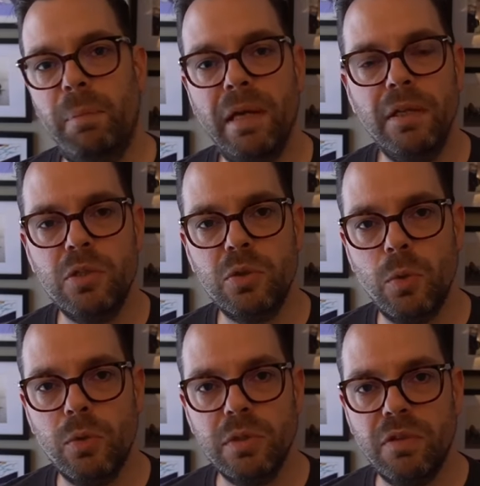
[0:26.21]
Pen and
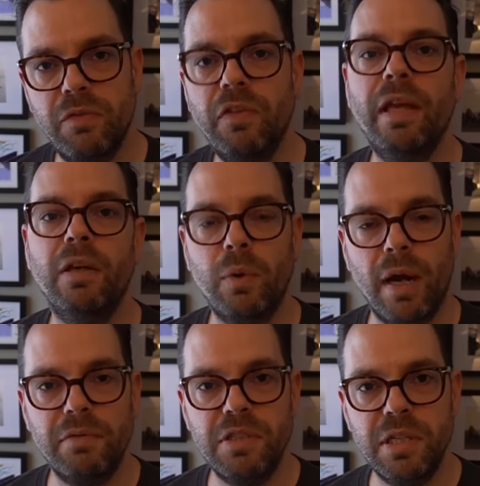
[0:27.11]
Sword's
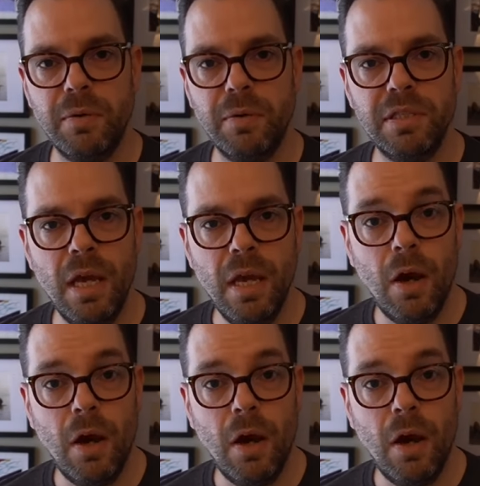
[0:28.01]
Flightcraft series